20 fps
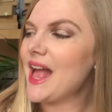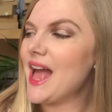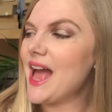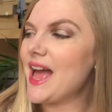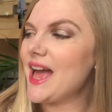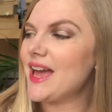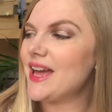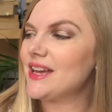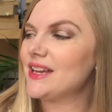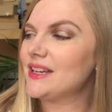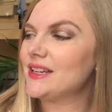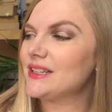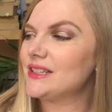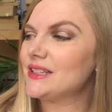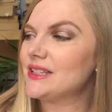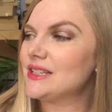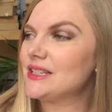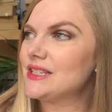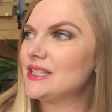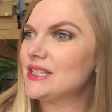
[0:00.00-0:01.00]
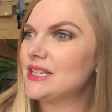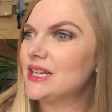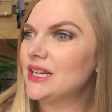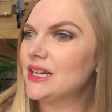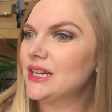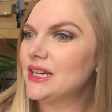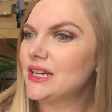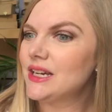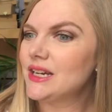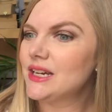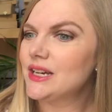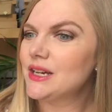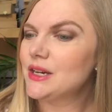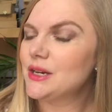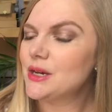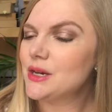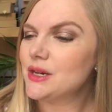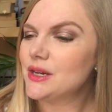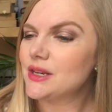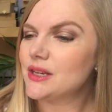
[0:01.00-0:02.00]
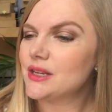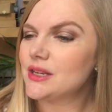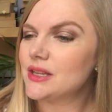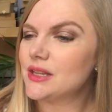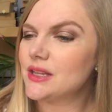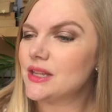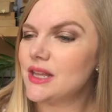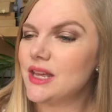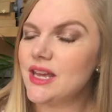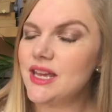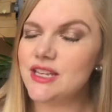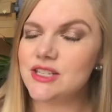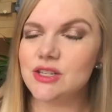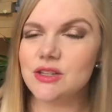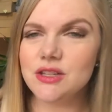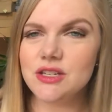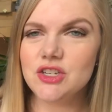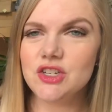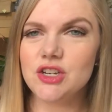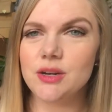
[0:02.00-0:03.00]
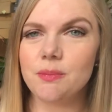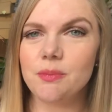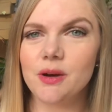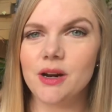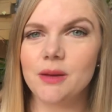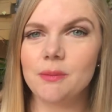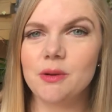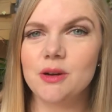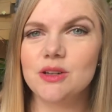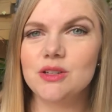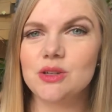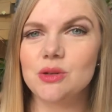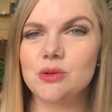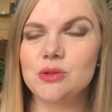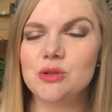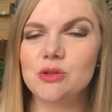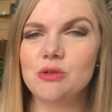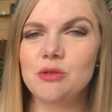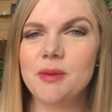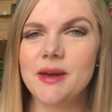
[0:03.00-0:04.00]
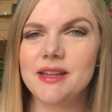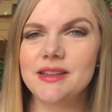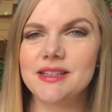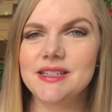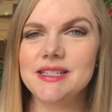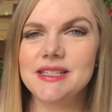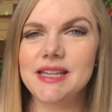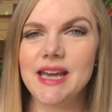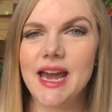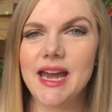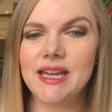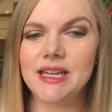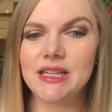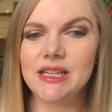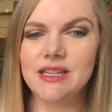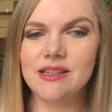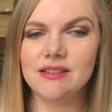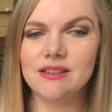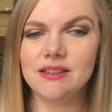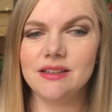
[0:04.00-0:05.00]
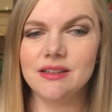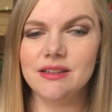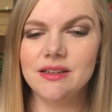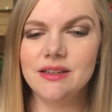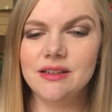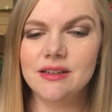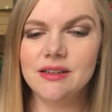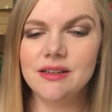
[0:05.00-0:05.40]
And he's on this shipwreck, but it's also about this alien